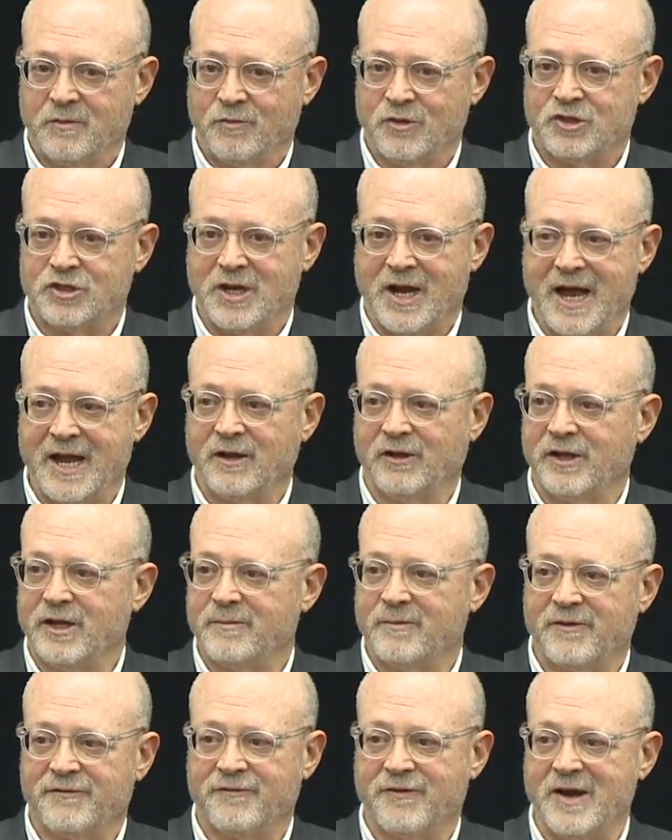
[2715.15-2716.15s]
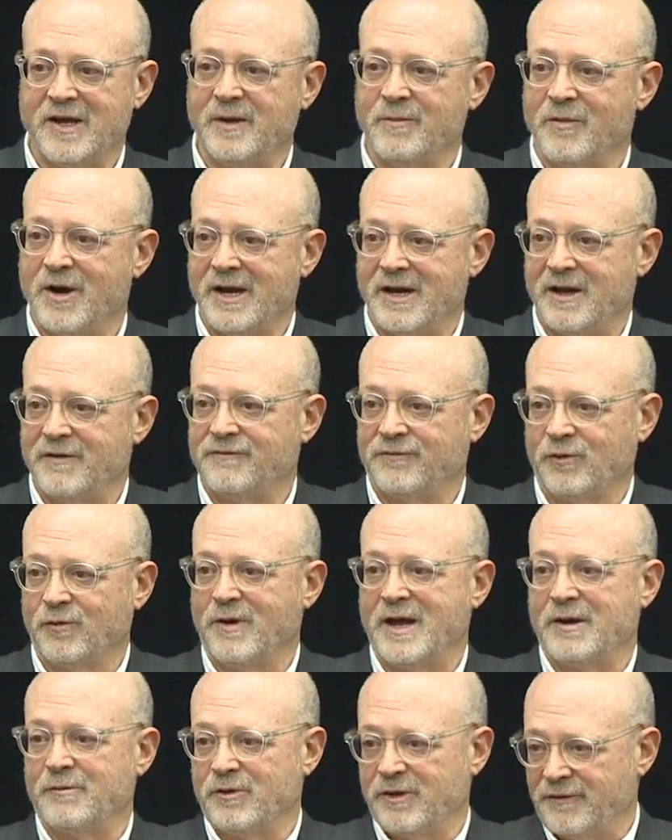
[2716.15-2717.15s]
which I only, a friend of mine, I
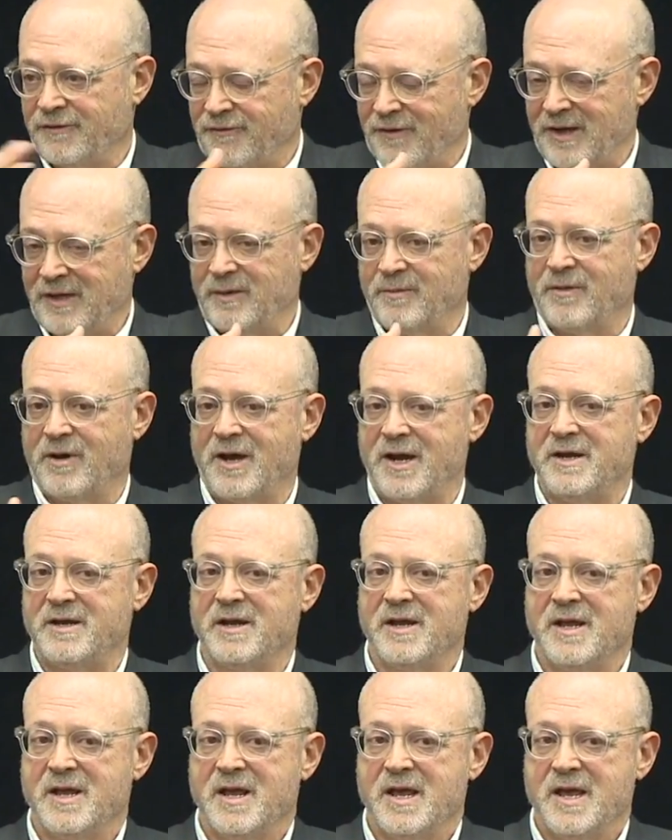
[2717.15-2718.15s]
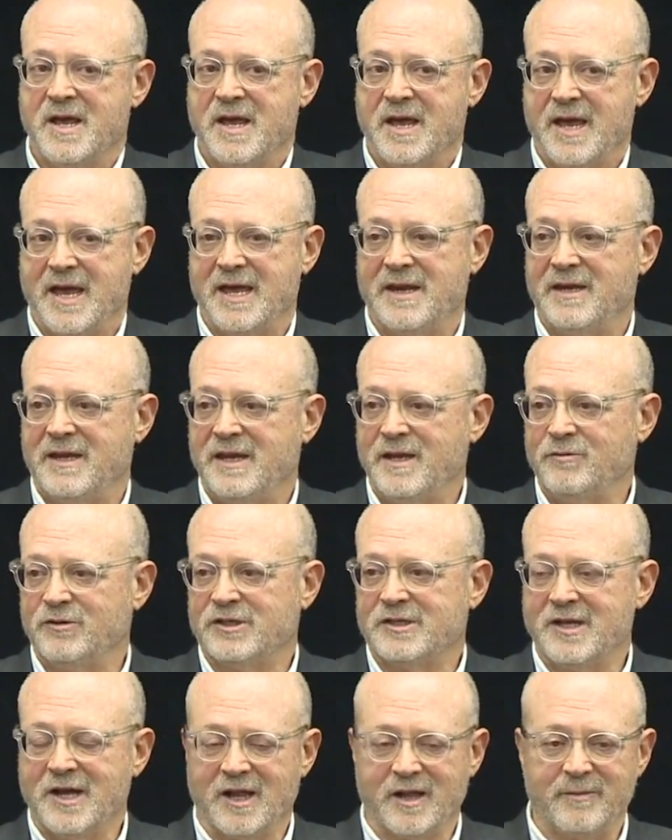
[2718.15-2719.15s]
flew out with a friend of mine, and he
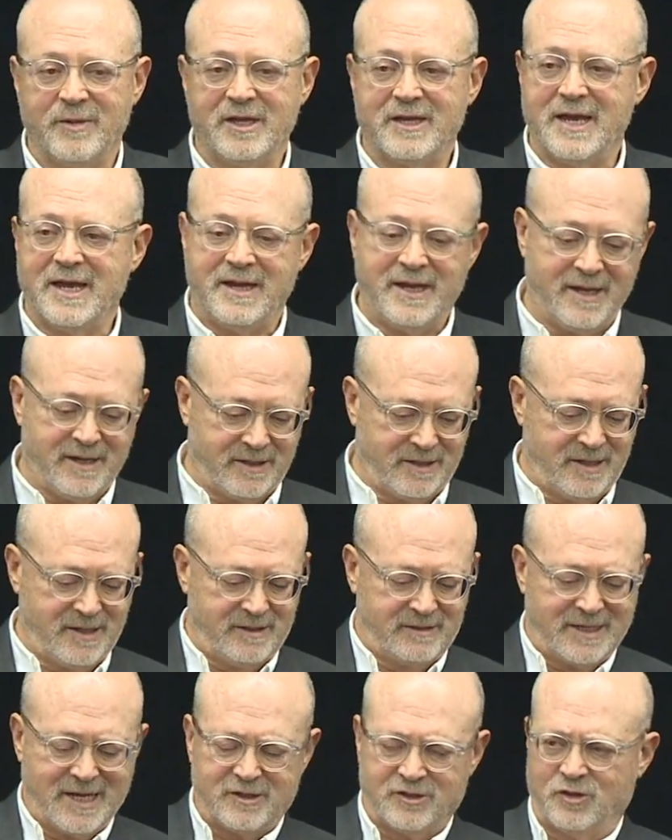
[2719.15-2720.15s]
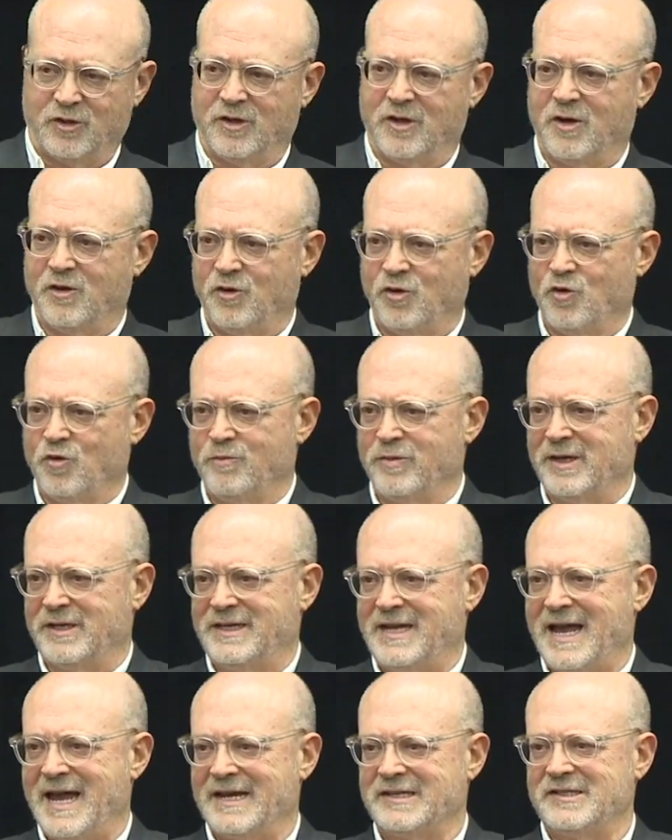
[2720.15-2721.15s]
was telling me that he, he has a, an Uber
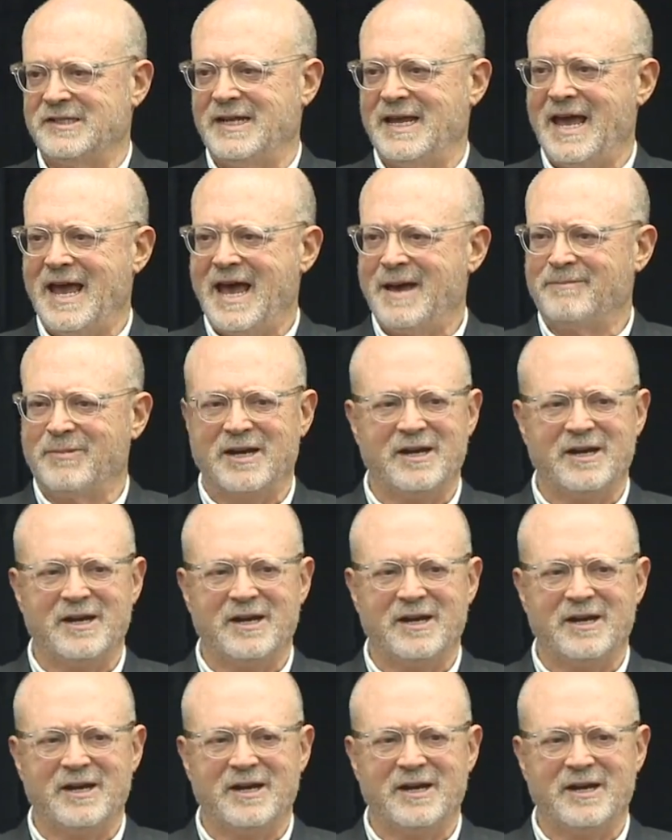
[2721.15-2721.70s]
taxi app.